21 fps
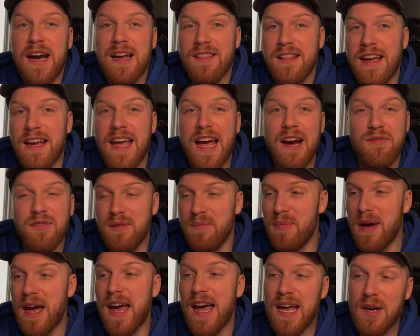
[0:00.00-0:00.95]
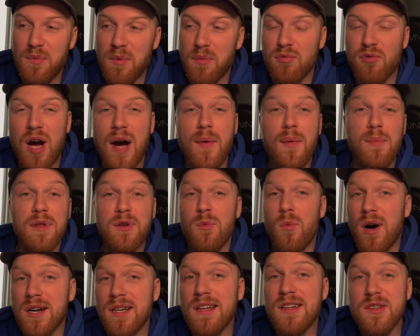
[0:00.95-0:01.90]
Like every band would probably
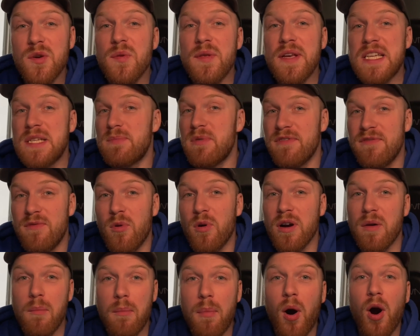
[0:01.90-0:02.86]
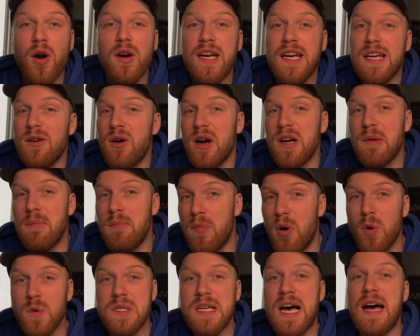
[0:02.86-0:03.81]
want to do this before embarking on a
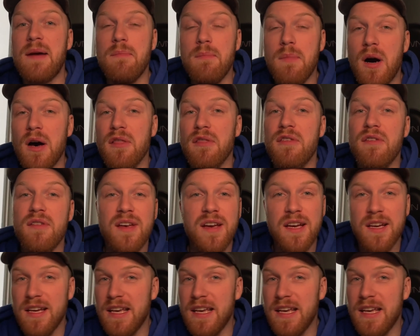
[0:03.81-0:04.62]
multi-month